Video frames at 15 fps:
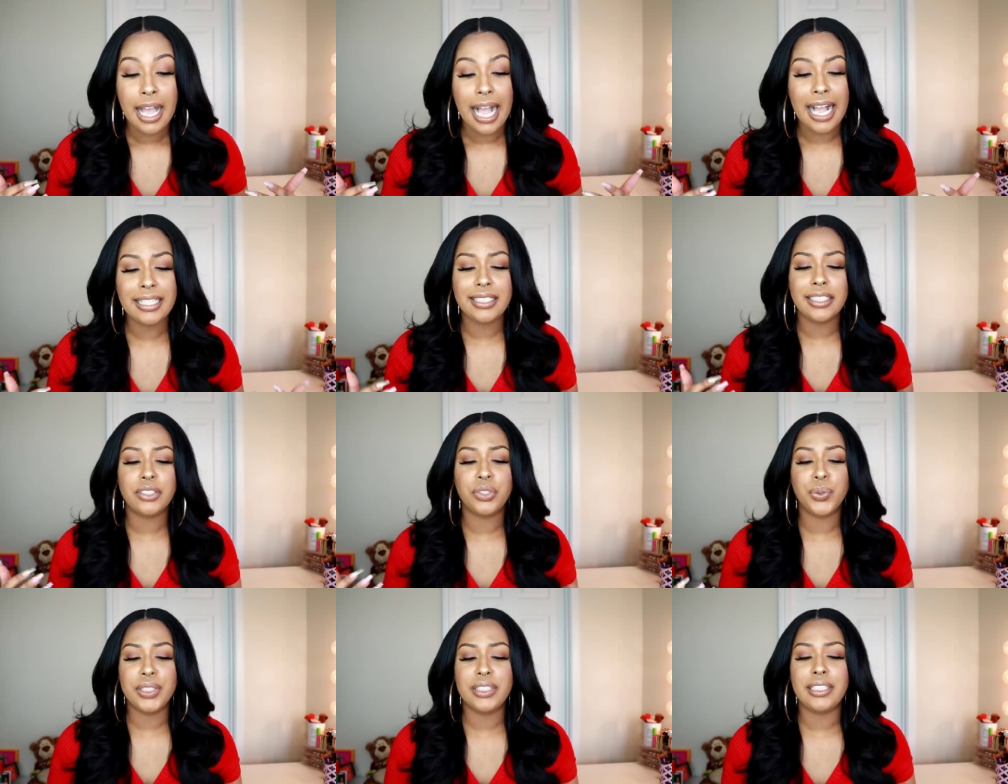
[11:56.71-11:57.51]
I
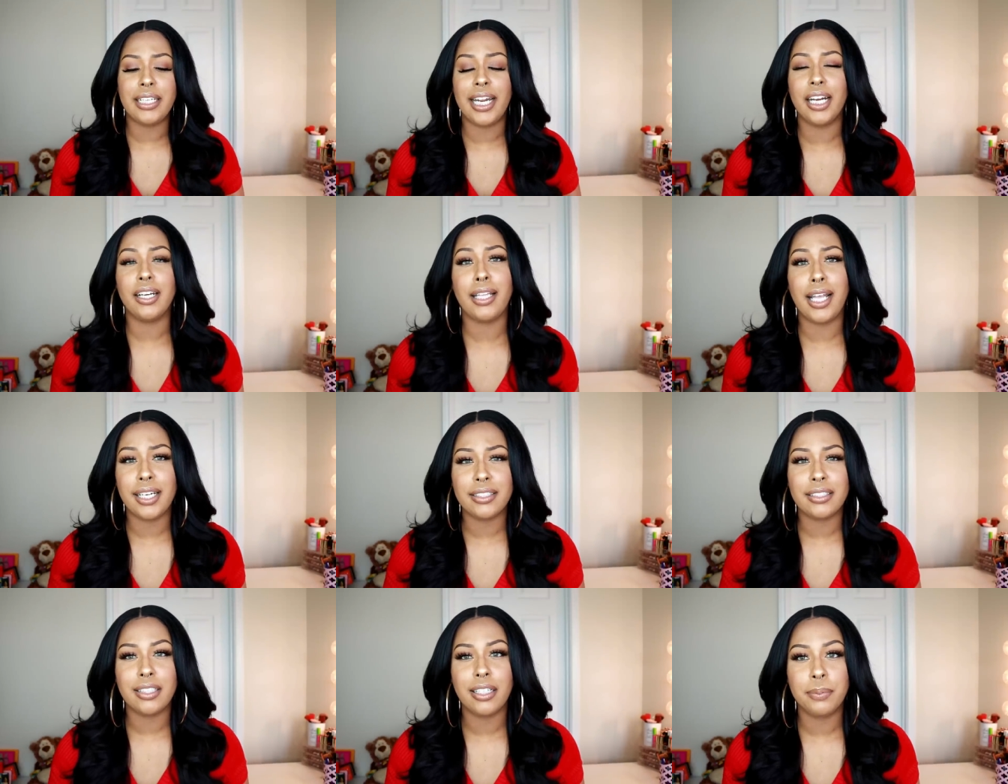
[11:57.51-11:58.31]
did tweeze the hairline
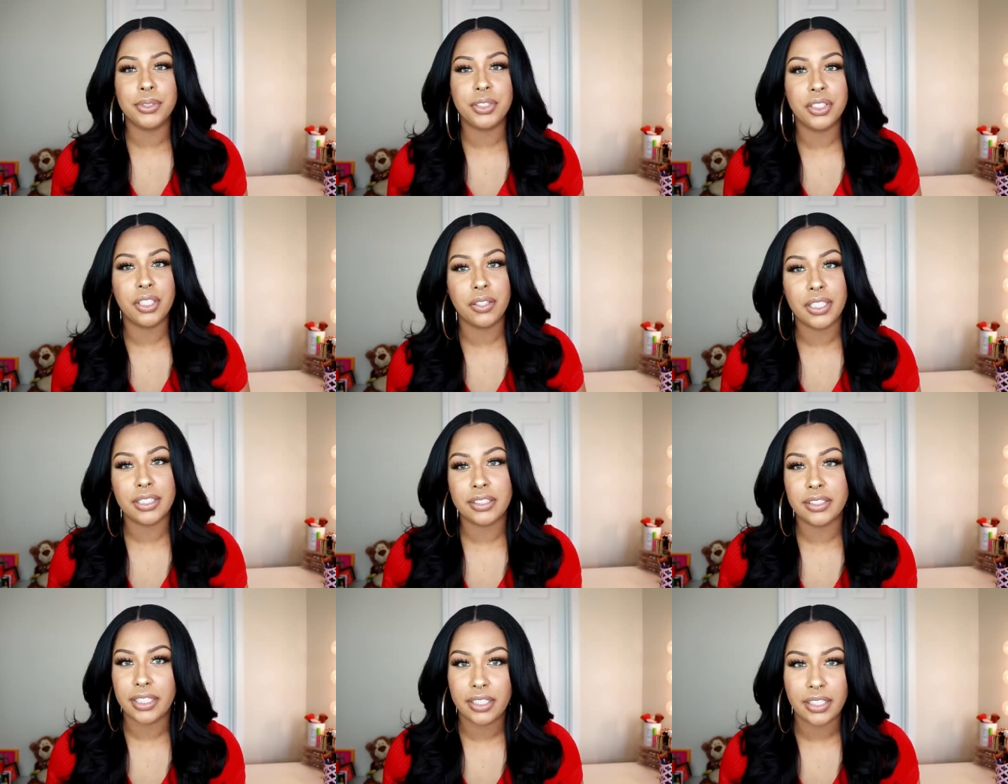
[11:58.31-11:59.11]
and stuff, but you don't
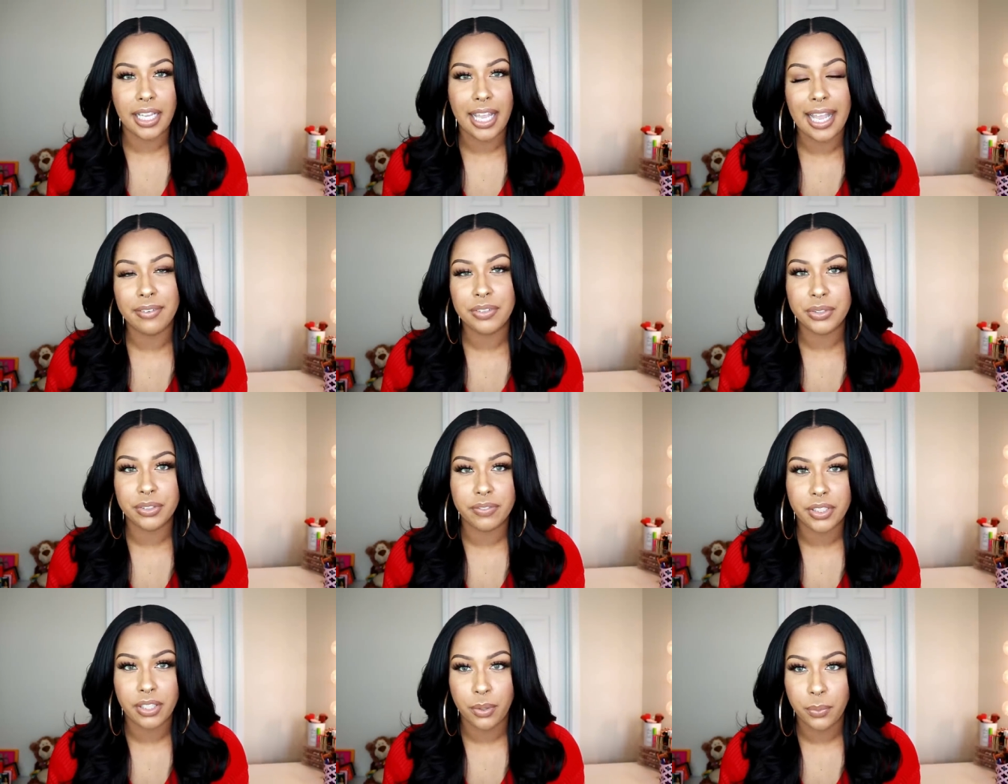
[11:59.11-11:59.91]
necessarily have to
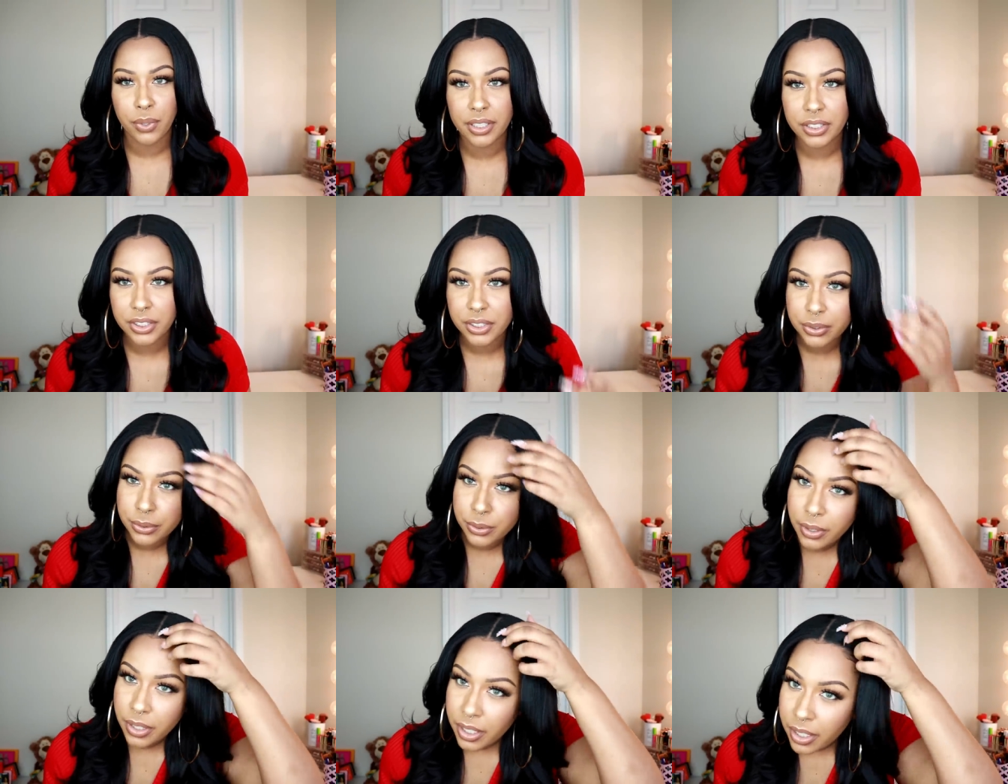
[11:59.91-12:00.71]
if you don't want
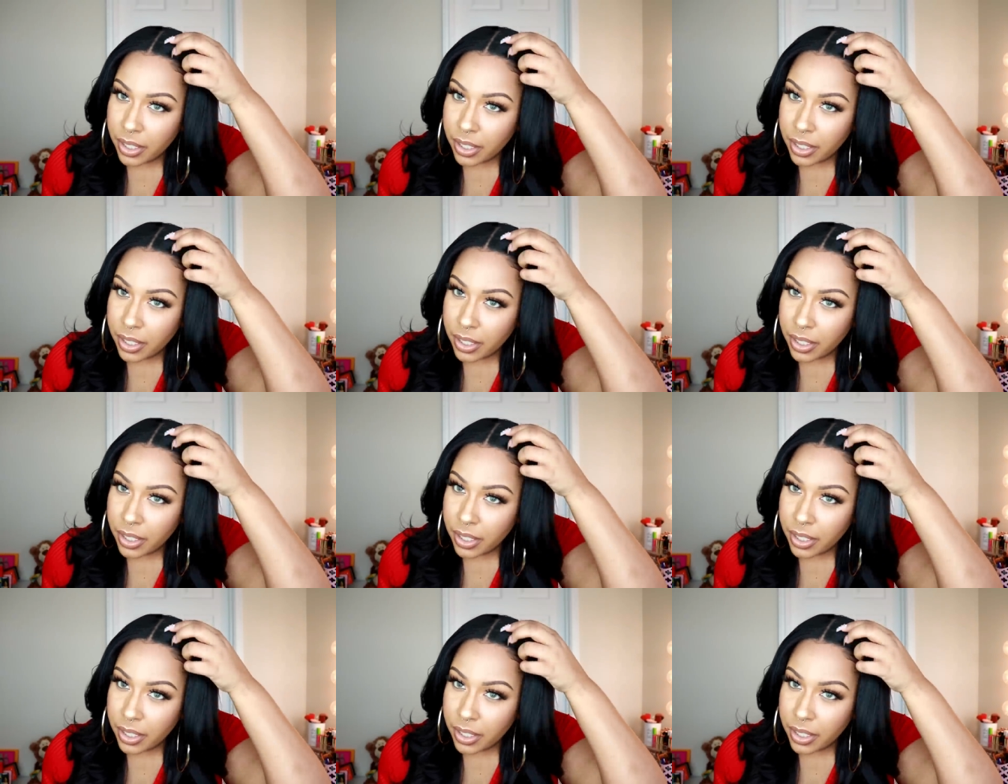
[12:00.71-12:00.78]
to.